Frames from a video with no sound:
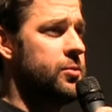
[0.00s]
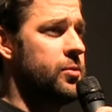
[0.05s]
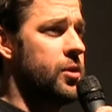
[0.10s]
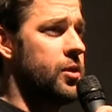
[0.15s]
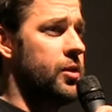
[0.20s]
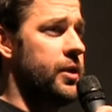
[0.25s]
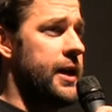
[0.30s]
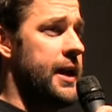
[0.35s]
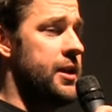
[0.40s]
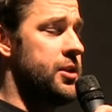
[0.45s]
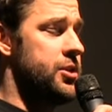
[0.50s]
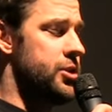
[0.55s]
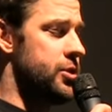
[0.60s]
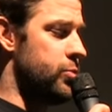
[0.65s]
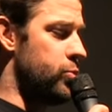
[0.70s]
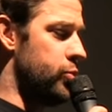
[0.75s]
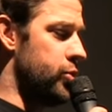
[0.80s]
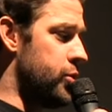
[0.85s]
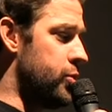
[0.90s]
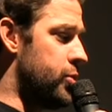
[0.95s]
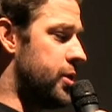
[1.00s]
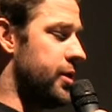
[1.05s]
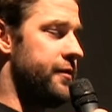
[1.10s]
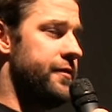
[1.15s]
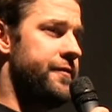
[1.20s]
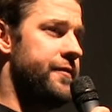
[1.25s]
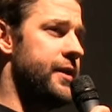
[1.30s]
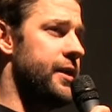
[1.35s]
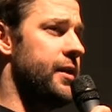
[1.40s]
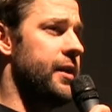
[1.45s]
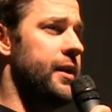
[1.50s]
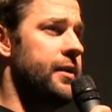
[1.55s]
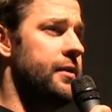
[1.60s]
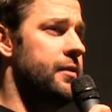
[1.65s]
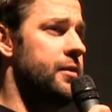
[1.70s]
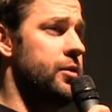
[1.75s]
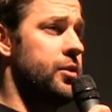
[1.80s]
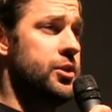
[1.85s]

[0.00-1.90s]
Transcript: too early, and you could feel it.